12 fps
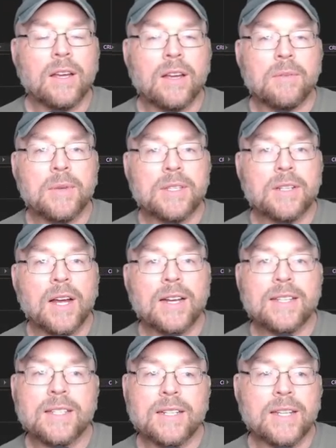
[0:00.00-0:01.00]
Um, it's
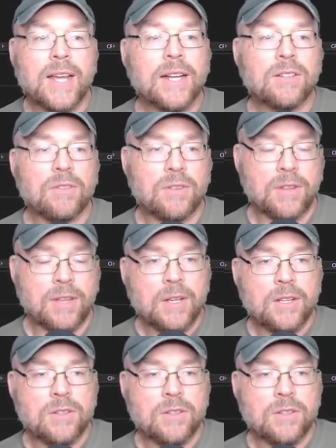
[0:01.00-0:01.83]
not a syntactical thing.